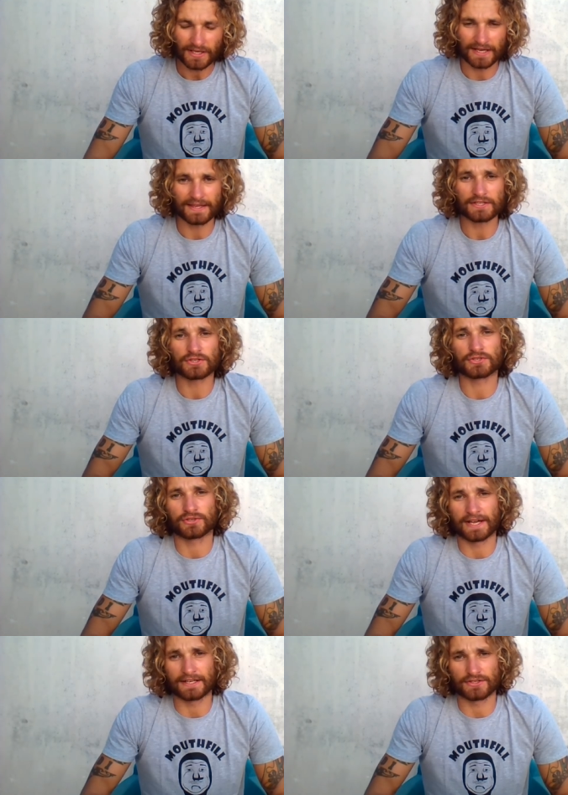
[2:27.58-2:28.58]
And that's just
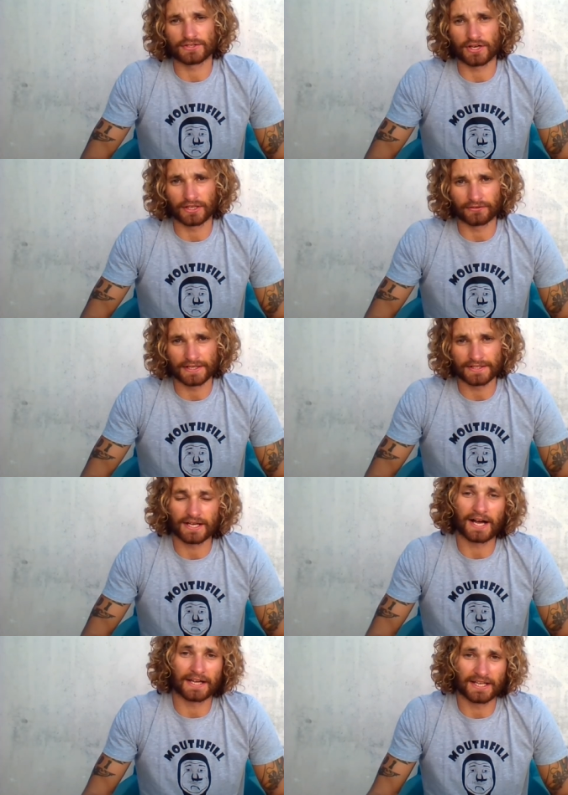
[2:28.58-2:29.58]
training to tolerate
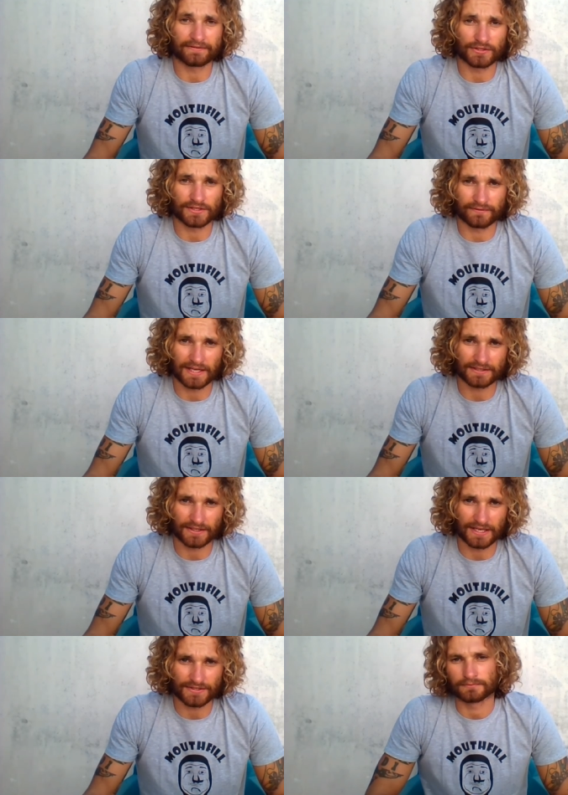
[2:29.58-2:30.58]
higher levels of
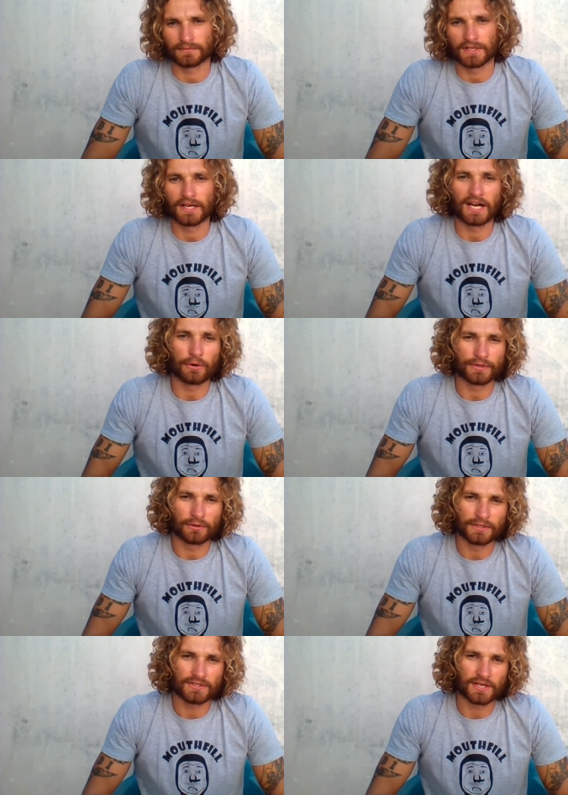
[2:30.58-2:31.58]
lactic acid. I would
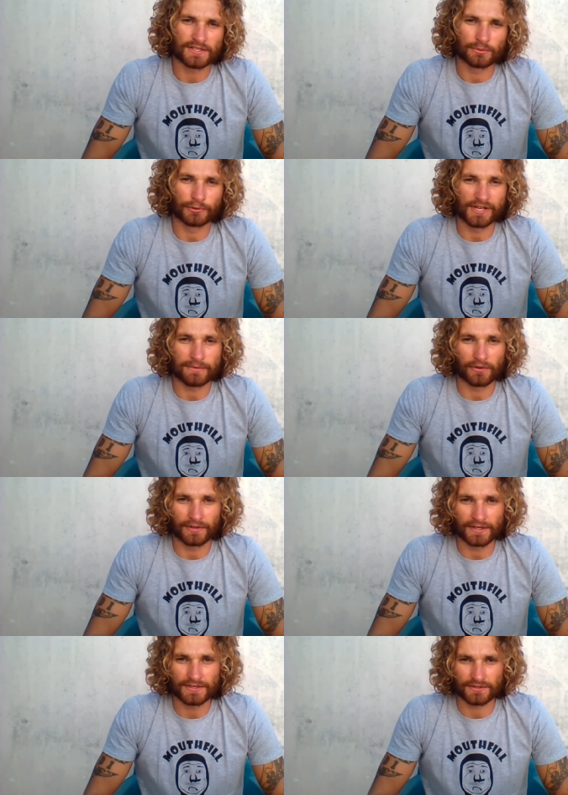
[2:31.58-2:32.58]
only start to worry about
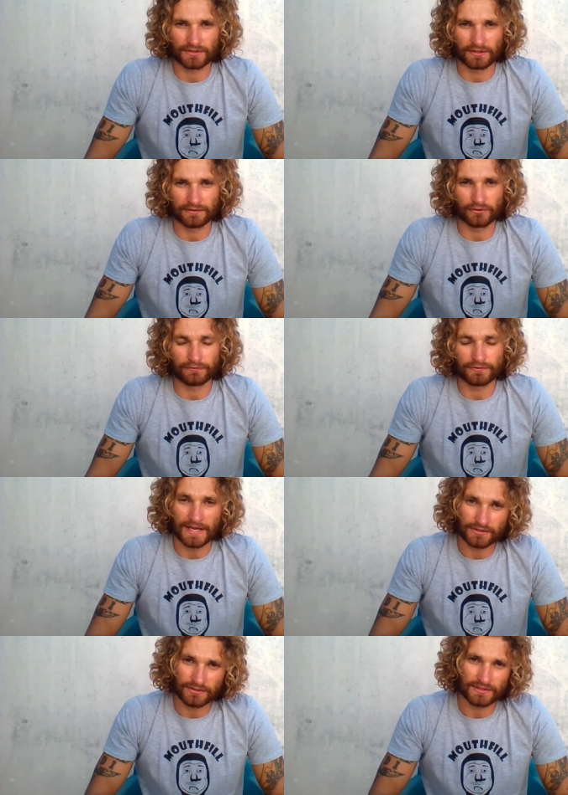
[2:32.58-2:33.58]
this if you've
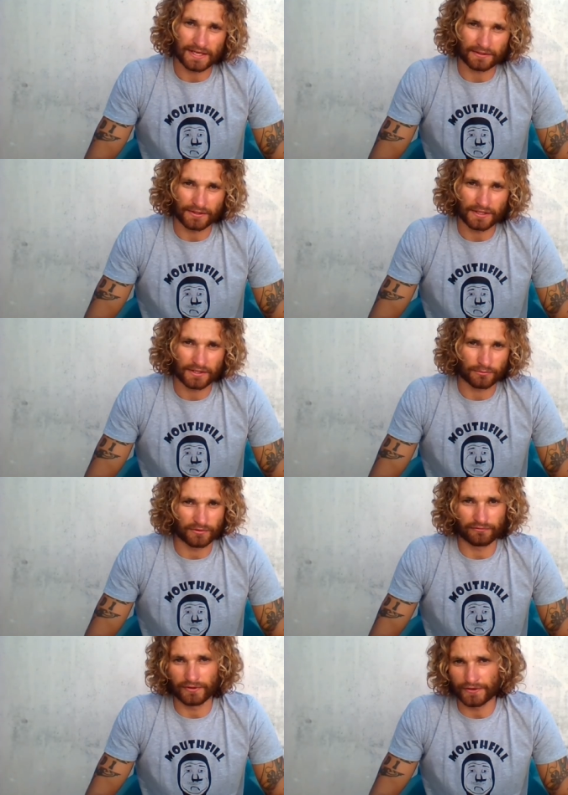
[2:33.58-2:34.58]
checked your technique
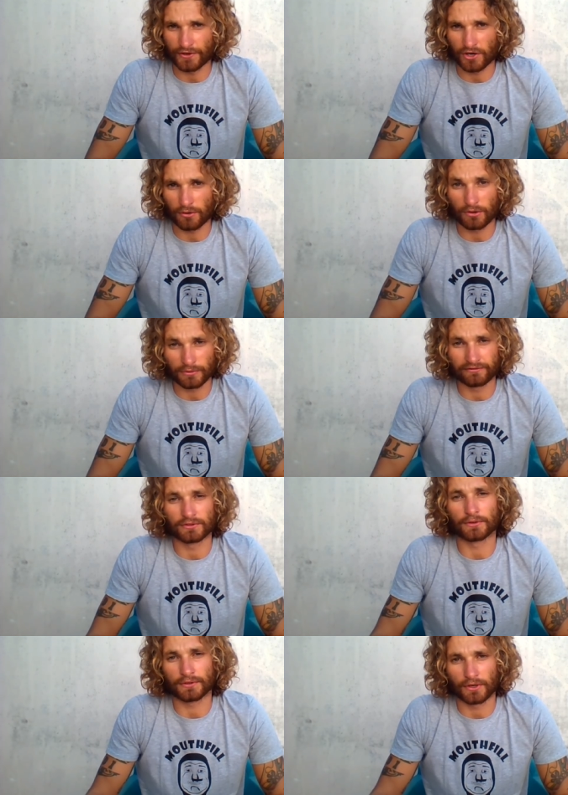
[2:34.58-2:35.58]
with video or with a
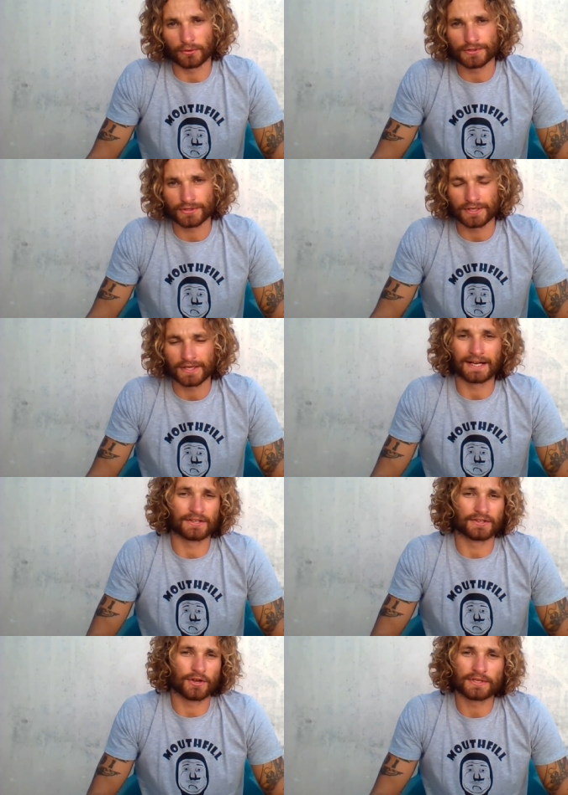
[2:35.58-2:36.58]
good coach and
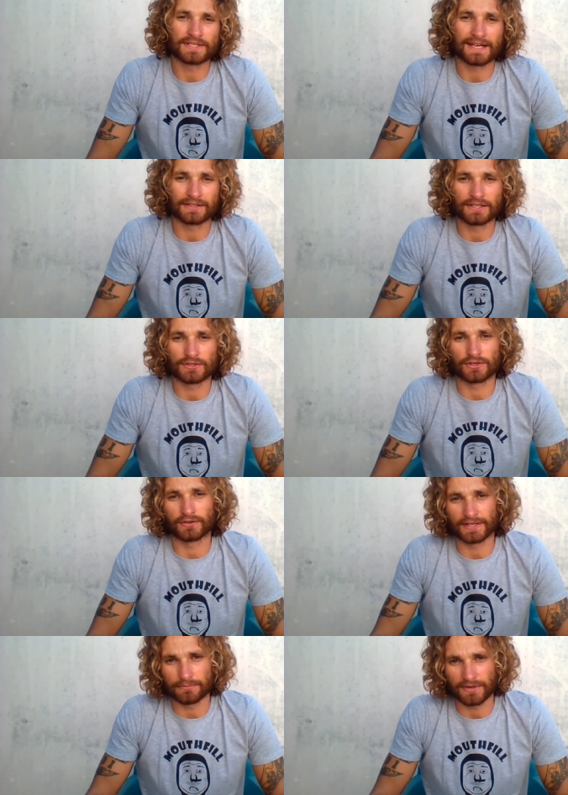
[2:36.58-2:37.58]
you know your technique is
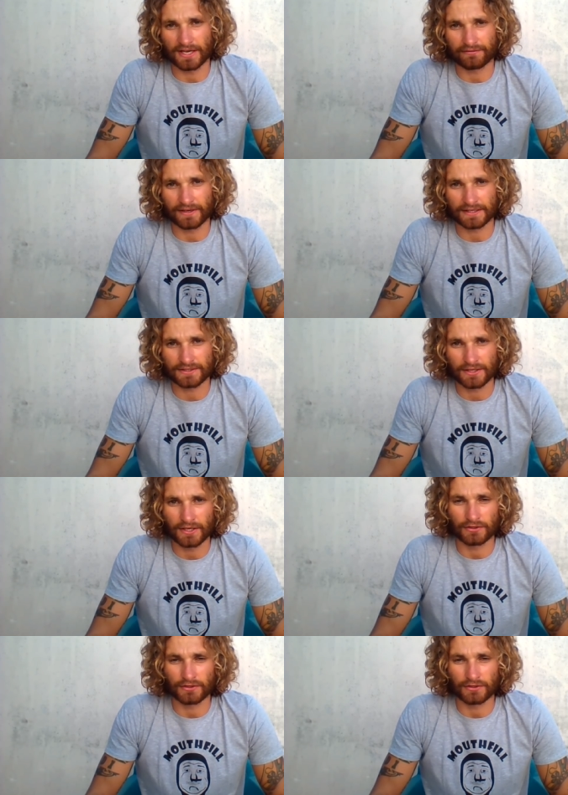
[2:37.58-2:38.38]
already perfect.